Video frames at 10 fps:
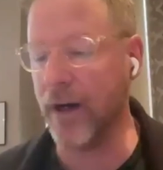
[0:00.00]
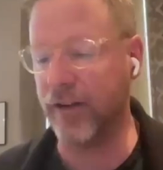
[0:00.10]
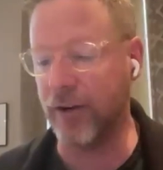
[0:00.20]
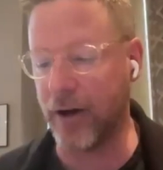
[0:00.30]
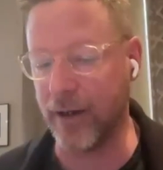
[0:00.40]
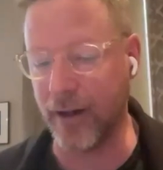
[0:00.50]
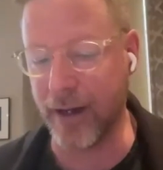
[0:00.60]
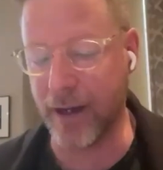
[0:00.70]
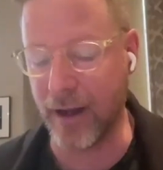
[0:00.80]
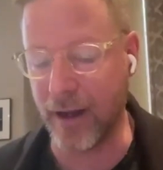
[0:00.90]
to start
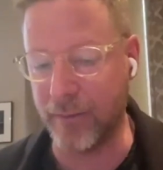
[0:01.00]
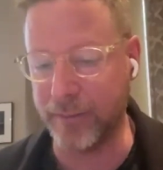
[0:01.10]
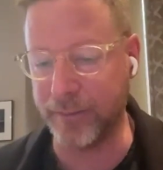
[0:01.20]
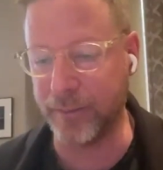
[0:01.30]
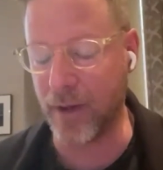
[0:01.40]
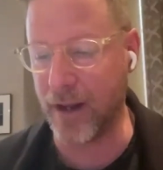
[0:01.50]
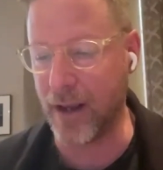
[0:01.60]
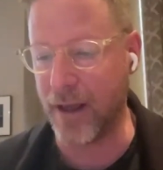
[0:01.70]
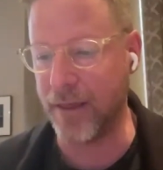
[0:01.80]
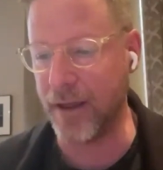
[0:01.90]
like, um, I,
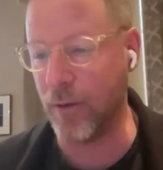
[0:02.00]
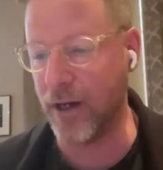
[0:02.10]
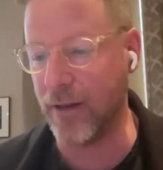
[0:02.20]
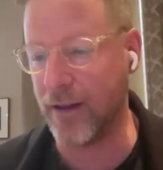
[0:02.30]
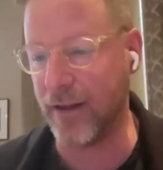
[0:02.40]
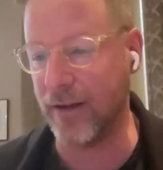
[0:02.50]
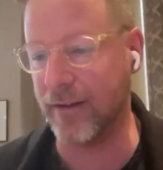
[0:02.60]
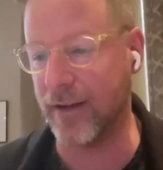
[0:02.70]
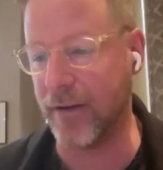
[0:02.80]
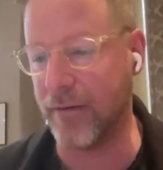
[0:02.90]
I think one of the
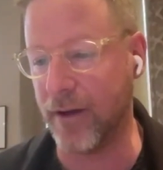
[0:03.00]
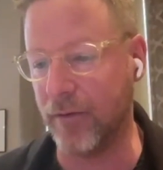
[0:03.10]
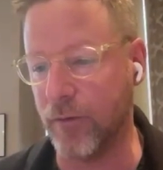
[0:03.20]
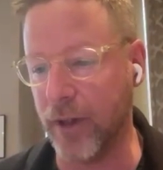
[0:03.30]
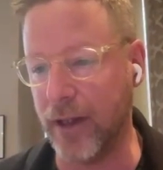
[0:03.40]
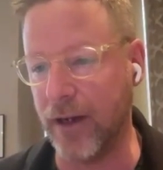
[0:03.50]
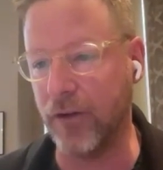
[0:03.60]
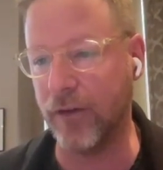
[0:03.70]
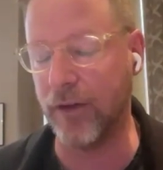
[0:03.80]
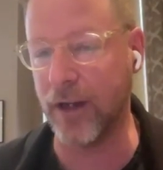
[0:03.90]
things that I found really
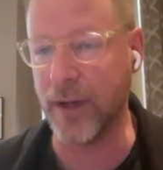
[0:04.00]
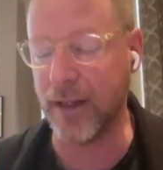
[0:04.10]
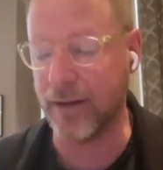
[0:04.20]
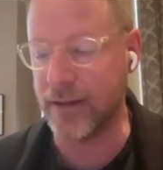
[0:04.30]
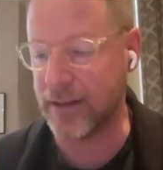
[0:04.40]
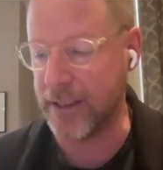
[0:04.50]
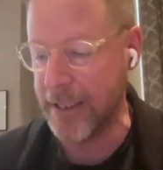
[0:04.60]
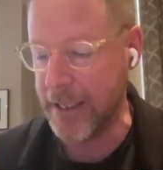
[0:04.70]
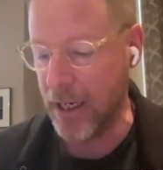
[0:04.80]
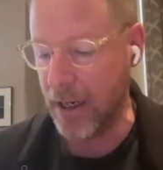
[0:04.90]
interesting about this
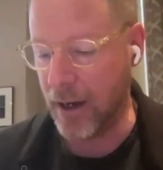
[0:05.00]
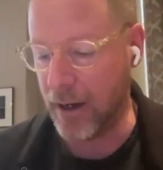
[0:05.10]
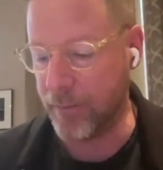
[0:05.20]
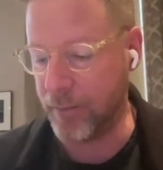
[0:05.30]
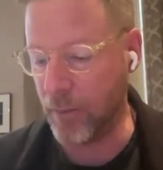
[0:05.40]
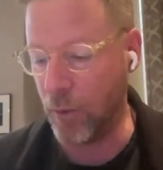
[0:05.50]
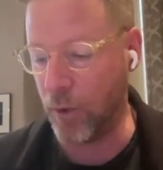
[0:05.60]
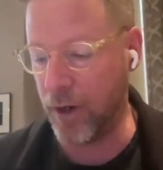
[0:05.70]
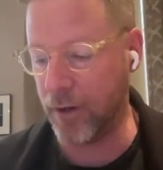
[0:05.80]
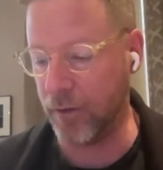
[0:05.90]
um,
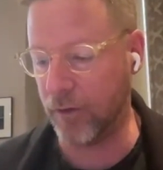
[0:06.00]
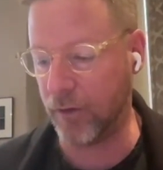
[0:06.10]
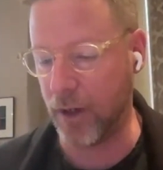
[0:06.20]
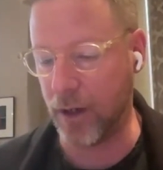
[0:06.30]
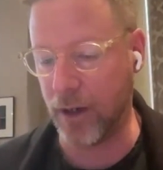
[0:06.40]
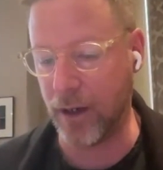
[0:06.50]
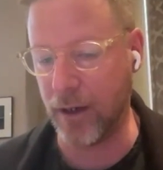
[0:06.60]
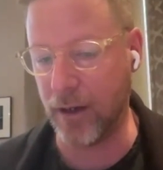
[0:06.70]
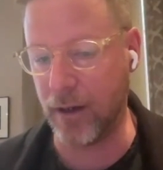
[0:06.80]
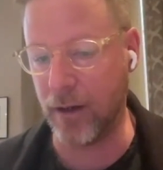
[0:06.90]
was uh,
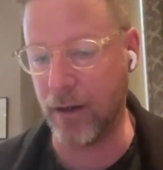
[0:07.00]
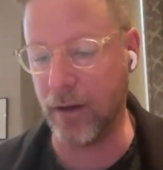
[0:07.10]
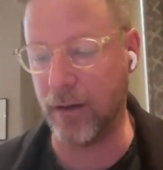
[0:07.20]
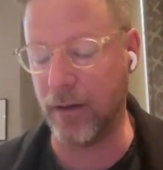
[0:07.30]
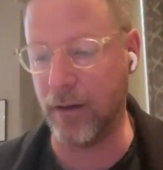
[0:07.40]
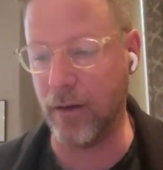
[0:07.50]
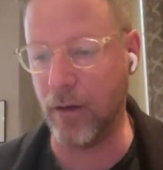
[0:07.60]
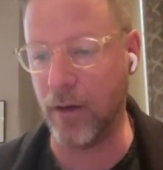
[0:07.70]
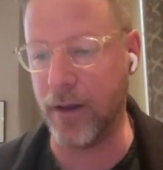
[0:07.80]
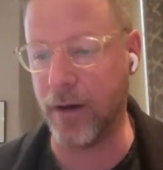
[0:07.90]

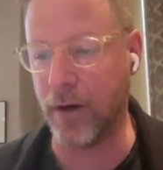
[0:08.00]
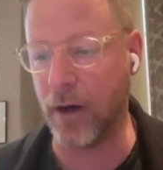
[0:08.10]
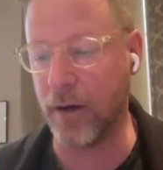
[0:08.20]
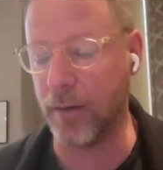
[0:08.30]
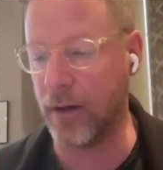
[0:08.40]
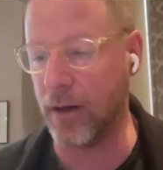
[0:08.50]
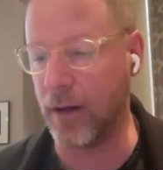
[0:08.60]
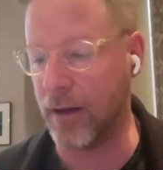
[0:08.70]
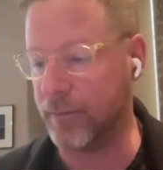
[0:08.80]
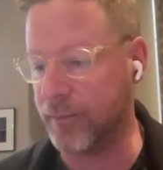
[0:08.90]
there are,
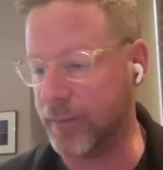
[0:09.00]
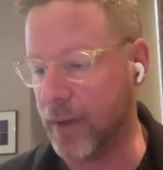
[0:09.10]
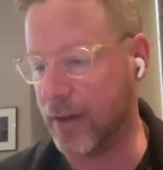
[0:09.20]
um,